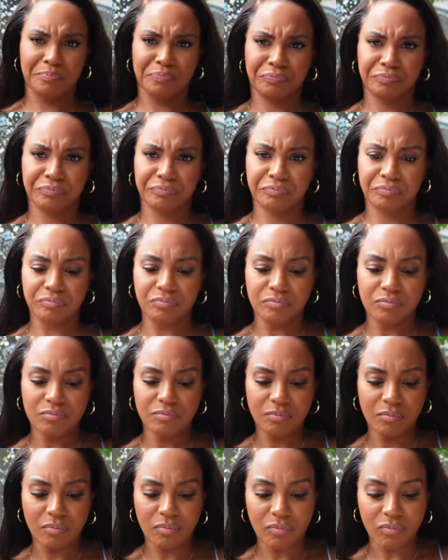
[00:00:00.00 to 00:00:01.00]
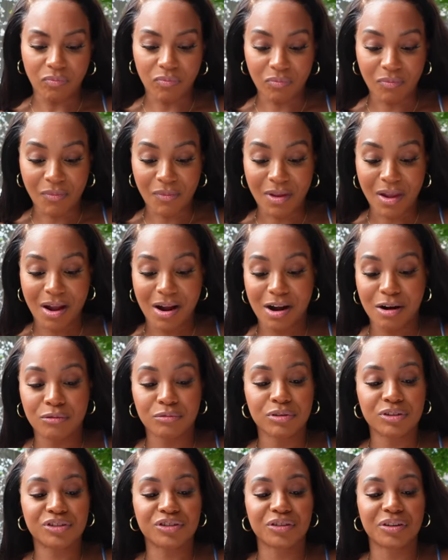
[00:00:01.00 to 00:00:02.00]
The shrimp are dope, though. I
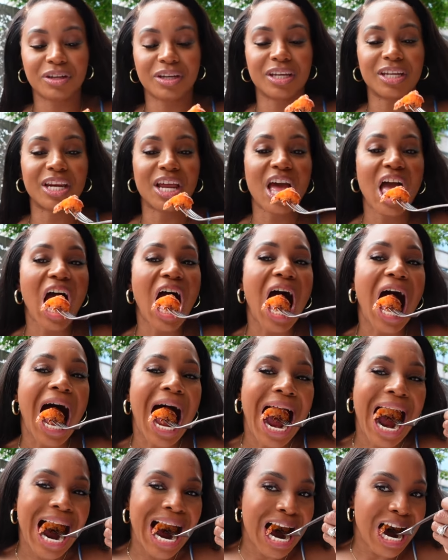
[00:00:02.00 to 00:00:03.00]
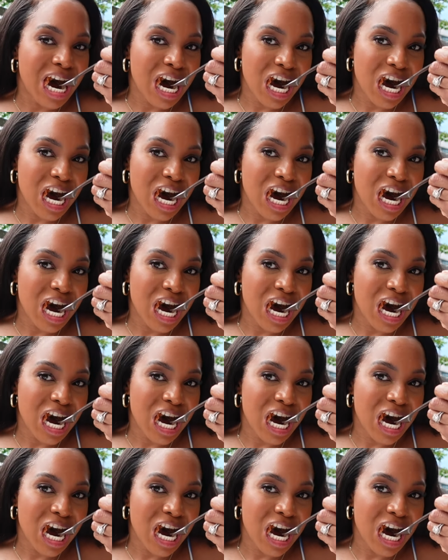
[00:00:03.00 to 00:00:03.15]
wish I, I wasn't allergic to shrimp.